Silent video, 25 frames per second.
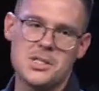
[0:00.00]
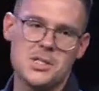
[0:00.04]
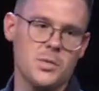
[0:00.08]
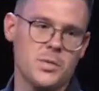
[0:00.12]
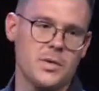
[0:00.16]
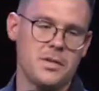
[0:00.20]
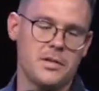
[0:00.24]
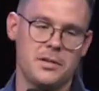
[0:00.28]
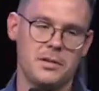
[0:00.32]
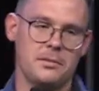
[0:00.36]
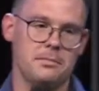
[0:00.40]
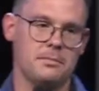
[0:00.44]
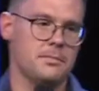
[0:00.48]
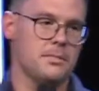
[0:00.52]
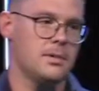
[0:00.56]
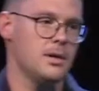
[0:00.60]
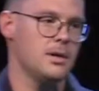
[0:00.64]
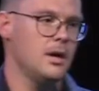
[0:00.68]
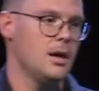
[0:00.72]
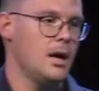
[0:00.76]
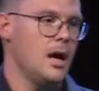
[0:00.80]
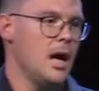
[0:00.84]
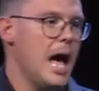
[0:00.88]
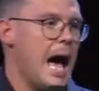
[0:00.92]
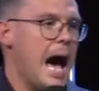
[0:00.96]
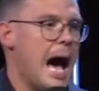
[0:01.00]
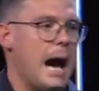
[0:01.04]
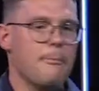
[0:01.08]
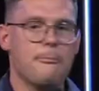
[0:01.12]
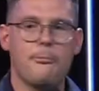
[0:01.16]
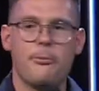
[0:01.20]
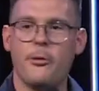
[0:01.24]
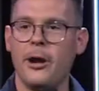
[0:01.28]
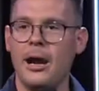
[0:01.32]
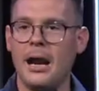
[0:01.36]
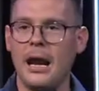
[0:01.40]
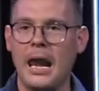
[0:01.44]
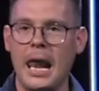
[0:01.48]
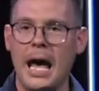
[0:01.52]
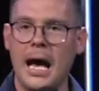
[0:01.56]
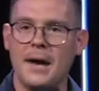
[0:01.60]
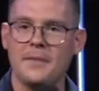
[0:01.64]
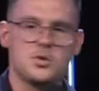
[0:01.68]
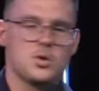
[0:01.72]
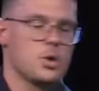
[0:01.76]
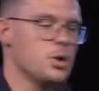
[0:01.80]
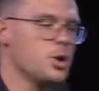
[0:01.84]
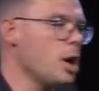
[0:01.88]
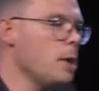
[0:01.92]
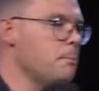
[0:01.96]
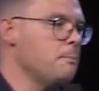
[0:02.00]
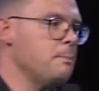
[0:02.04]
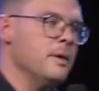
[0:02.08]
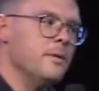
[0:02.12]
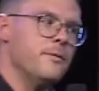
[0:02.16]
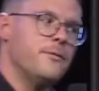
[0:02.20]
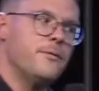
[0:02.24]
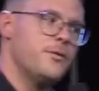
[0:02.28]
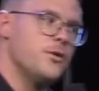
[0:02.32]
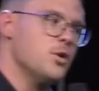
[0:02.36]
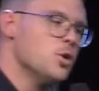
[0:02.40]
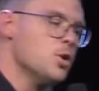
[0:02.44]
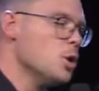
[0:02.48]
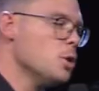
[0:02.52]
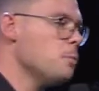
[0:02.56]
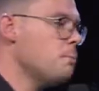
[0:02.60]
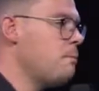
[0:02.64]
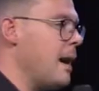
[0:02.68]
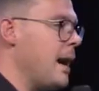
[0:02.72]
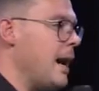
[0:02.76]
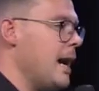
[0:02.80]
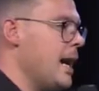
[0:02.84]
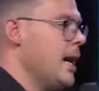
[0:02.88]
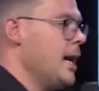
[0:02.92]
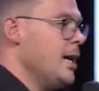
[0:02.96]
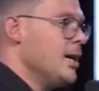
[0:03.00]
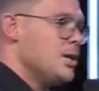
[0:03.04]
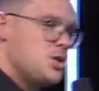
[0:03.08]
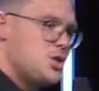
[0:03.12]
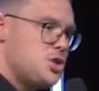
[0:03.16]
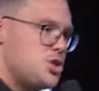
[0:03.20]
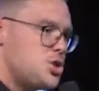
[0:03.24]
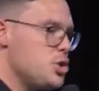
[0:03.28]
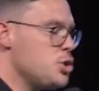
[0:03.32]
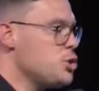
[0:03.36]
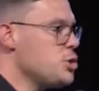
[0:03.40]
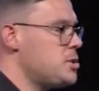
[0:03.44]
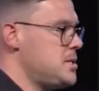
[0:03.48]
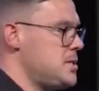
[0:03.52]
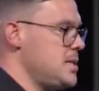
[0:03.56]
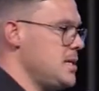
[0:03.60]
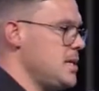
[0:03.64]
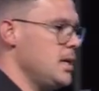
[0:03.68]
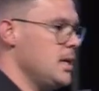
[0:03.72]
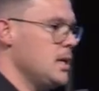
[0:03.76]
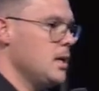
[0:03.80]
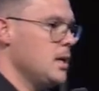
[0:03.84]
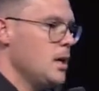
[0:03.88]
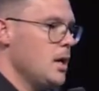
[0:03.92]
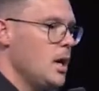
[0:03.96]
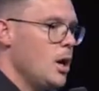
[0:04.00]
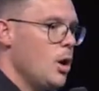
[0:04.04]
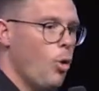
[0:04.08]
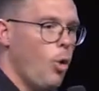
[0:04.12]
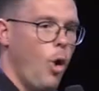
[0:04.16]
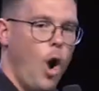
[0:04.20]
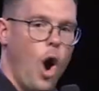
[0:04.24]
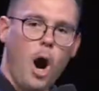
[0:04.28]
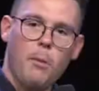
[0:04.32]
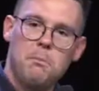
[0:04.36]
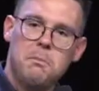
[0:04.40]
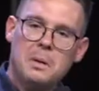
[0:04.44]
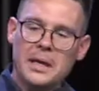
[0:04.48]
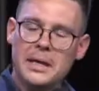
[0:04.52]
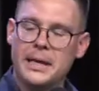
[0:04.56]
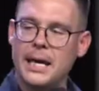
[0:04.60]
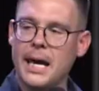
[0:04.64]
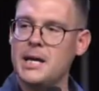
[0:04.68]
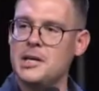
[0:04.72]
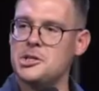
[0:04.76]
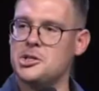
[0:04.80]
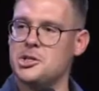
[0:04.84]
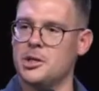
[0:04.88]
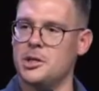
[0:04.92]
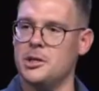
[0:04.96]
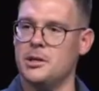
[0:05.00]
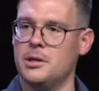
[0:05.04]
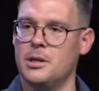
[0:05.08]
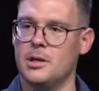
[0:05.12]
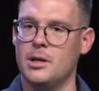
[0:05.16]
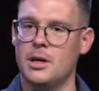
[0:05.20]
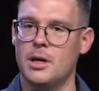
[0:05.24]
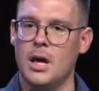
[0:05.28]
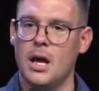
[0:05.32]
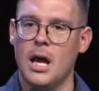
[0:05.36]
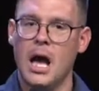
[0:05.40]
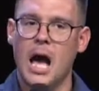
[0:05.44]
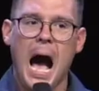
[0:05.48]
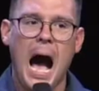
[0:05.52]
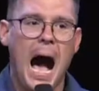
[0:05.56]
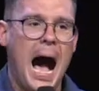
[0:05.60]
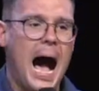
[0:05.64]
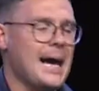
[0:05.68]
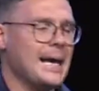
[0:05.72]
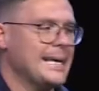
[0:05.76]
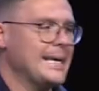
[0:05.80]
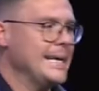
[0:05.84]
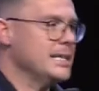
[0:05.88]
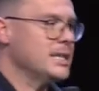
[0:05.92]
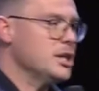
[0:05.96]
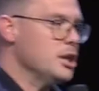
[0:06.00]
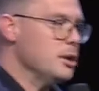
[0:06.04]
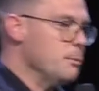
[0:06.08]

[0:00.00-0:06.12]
with him. Our prayer lives will not be fueled by duty, or obligation. I get the